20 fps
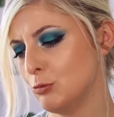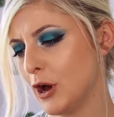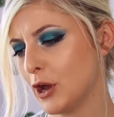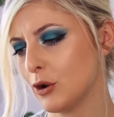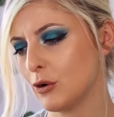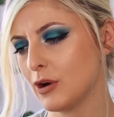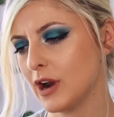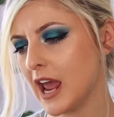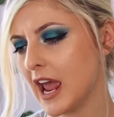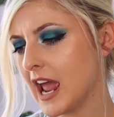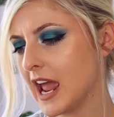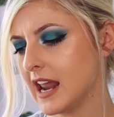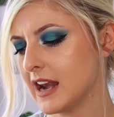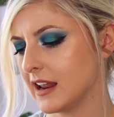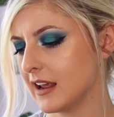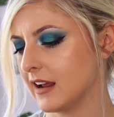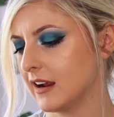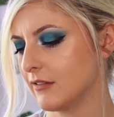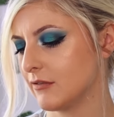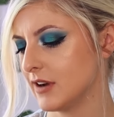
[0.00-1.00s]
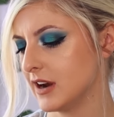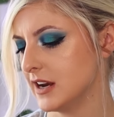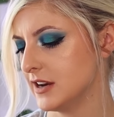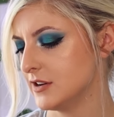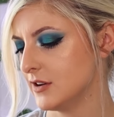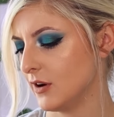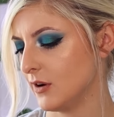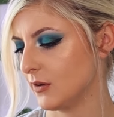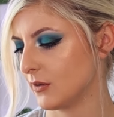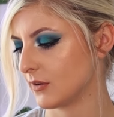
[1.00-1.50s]
I don't hate it, I really
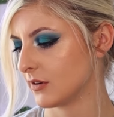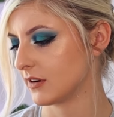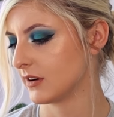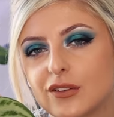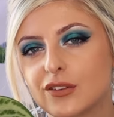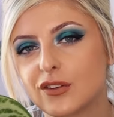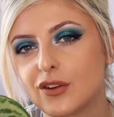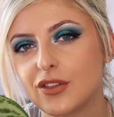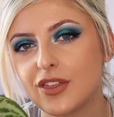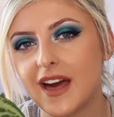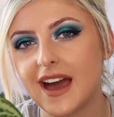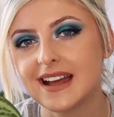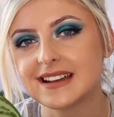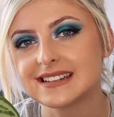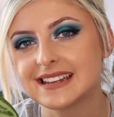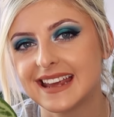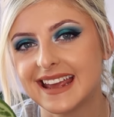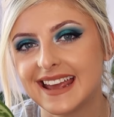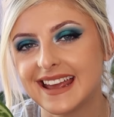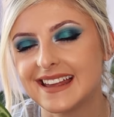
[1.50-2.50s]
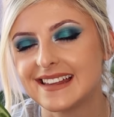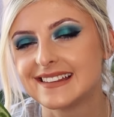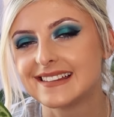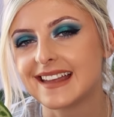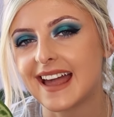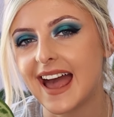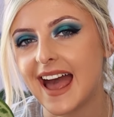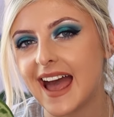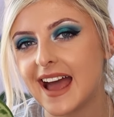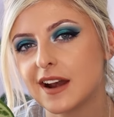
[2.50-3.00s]
don't. So that is
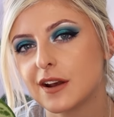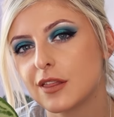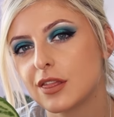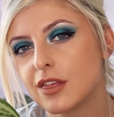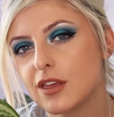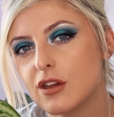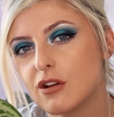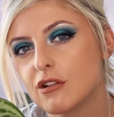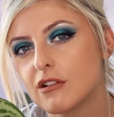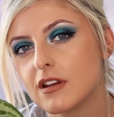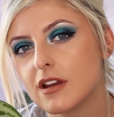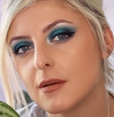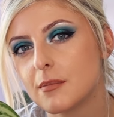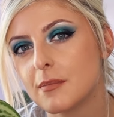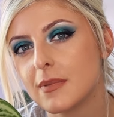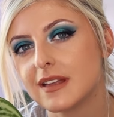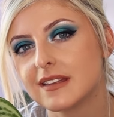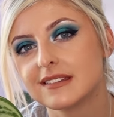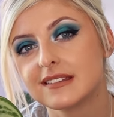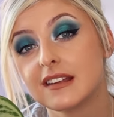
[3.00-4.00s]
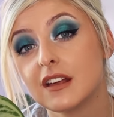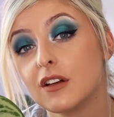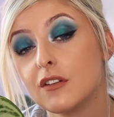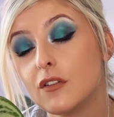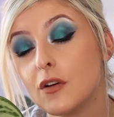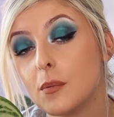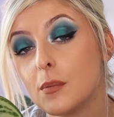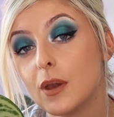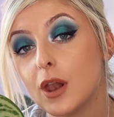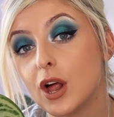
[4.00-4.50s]
Anthurium
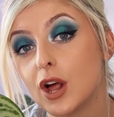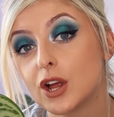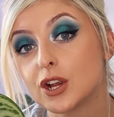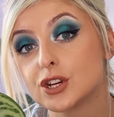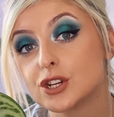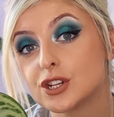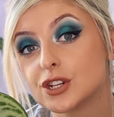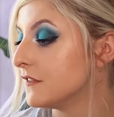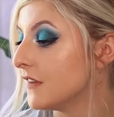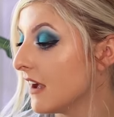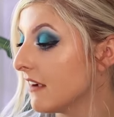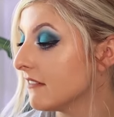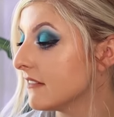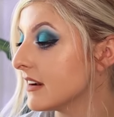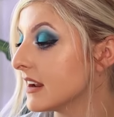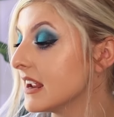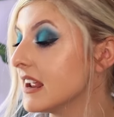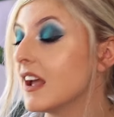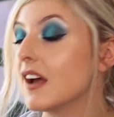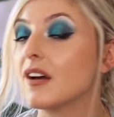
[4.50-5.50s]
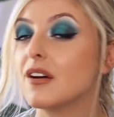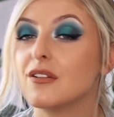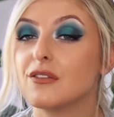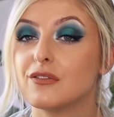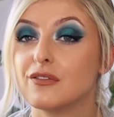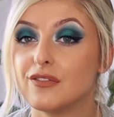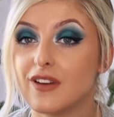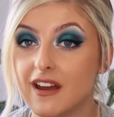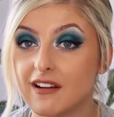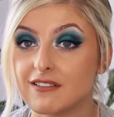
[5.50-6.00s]
Silver Blush. Very,
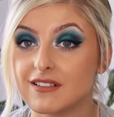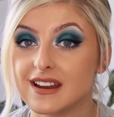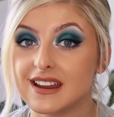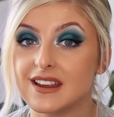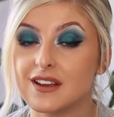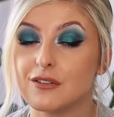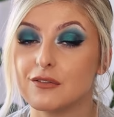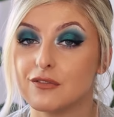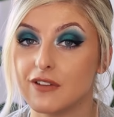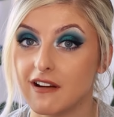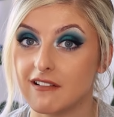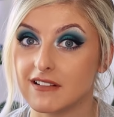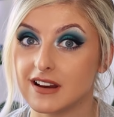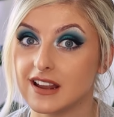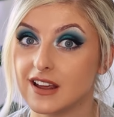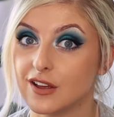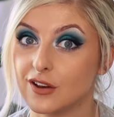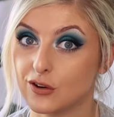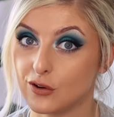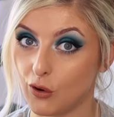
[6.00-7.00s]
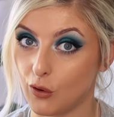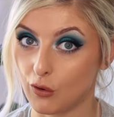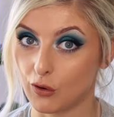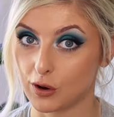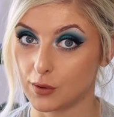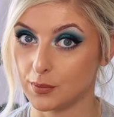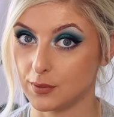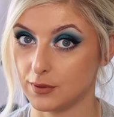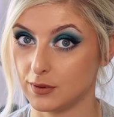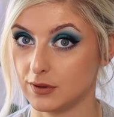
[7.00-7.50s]
very, very
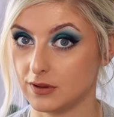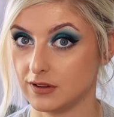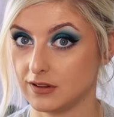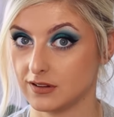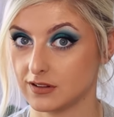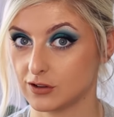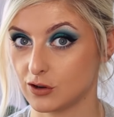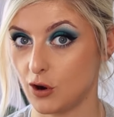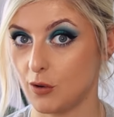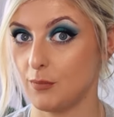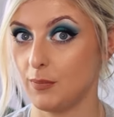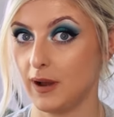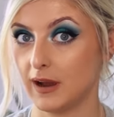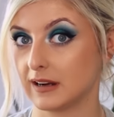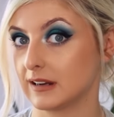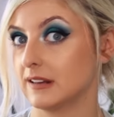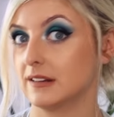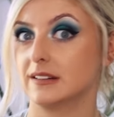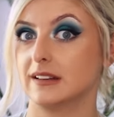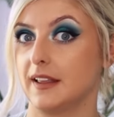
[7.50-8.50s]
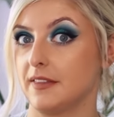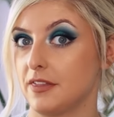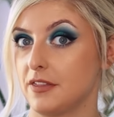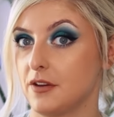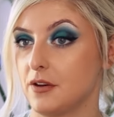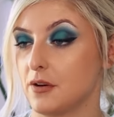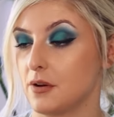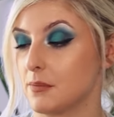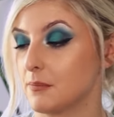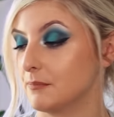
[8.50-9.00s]
adorable compact little
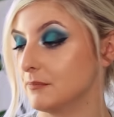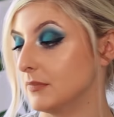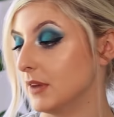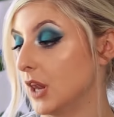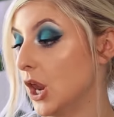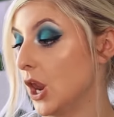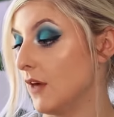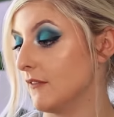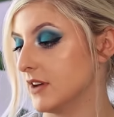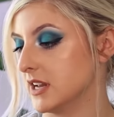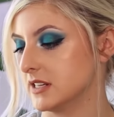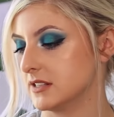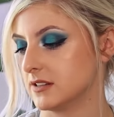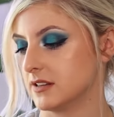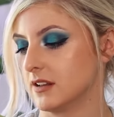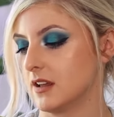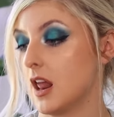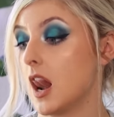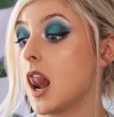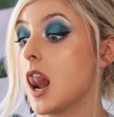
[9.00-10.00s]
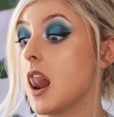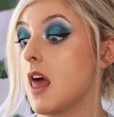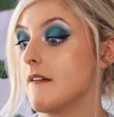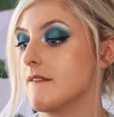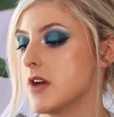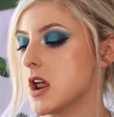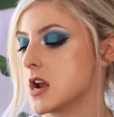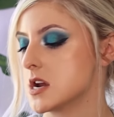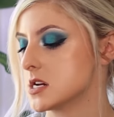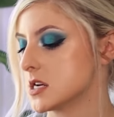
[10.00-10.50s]
Anthurium. Love it,
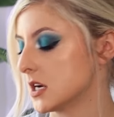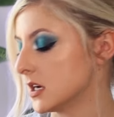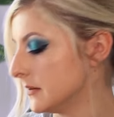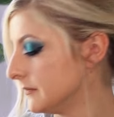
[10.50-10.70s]
love it.